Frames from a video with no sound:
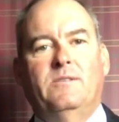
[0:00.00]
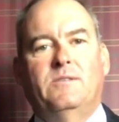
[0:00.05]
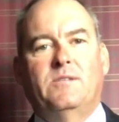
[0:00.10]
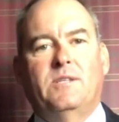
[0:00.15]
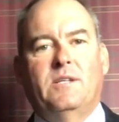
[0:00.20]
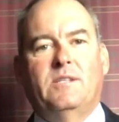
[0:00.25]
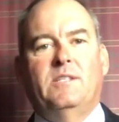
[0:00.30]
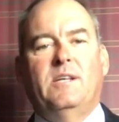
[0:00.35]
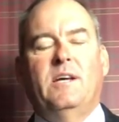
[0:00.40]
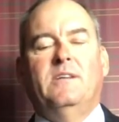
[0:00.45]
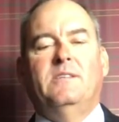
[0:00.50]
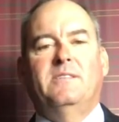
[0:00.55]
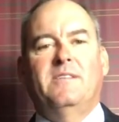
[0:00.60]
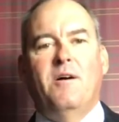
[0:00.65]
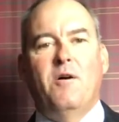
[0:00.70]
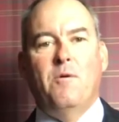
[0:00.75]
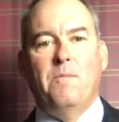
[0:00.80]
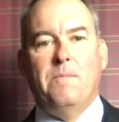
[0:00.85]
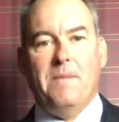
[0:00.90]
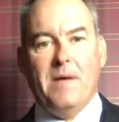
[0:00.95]
Success,
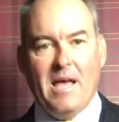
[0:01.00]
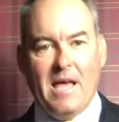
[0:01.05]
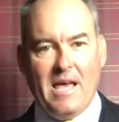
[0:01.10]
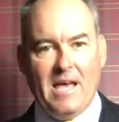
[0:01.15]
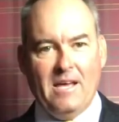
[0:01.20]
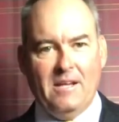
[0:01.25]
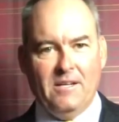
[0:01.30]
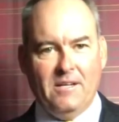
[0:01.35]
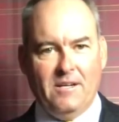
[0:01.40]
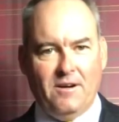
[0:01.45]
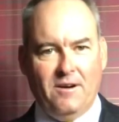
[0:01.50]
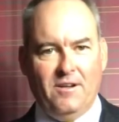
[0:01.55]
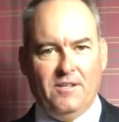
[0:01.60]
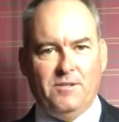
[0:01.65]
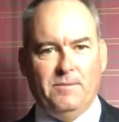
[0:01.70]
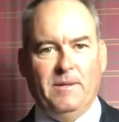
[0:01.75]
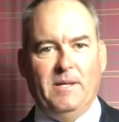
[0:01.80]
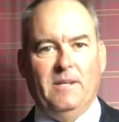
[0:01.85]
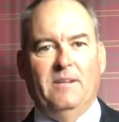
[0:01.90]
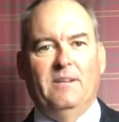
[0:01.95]
Hope, and
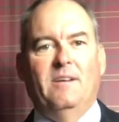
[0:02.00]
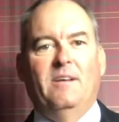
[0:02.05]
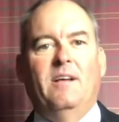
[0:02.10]
Encouragement.